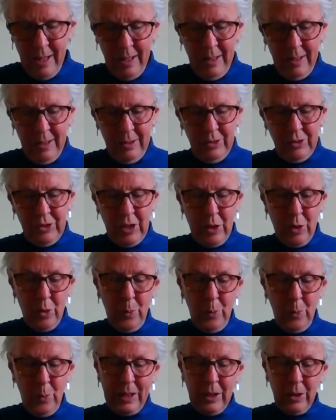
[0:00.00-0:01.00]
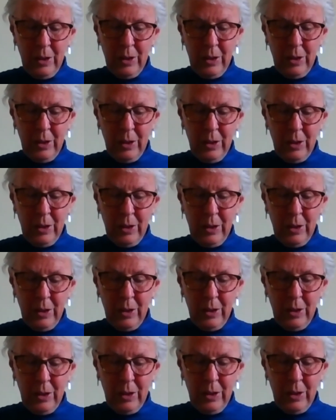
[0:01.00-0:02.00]
So we can also
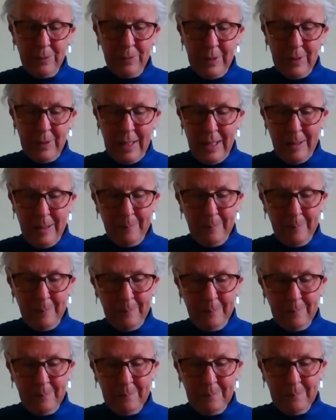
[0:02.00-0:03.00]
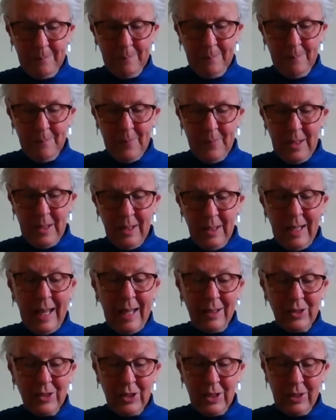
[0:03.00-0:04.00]
have, and
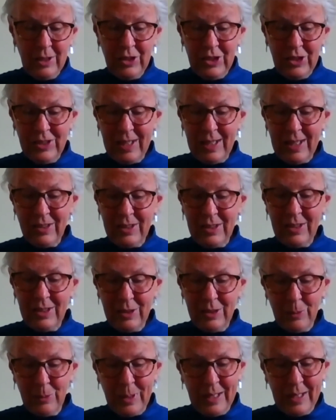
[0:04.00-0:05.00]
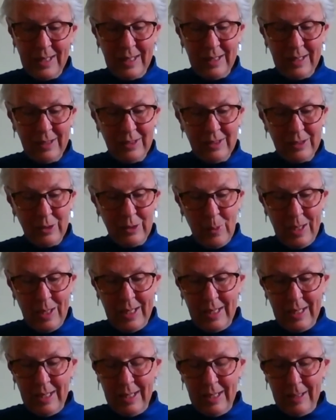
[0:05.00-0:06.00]
she says this is where it gets
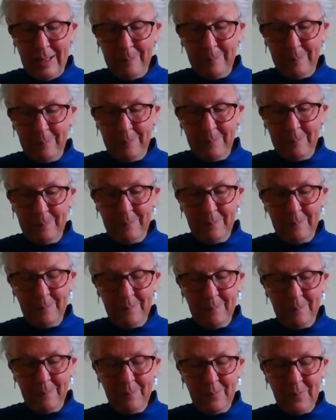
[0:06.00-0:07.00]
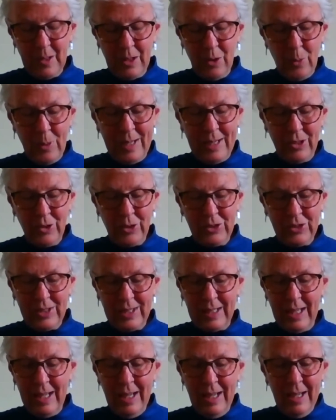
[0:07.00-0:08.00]
quite interesting.
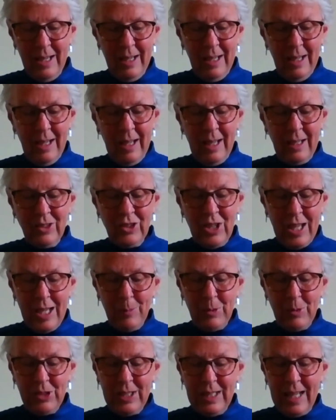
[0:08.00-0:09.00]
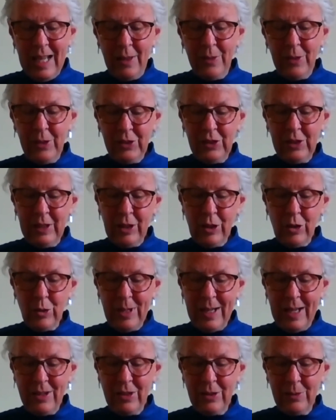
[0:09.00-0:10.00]
At times, the others that are
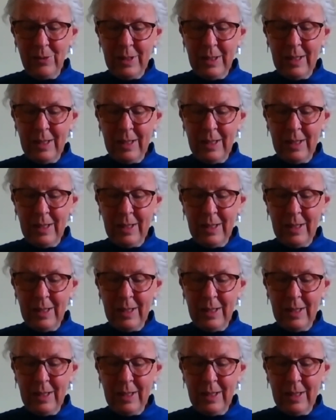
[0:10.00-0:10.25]
created and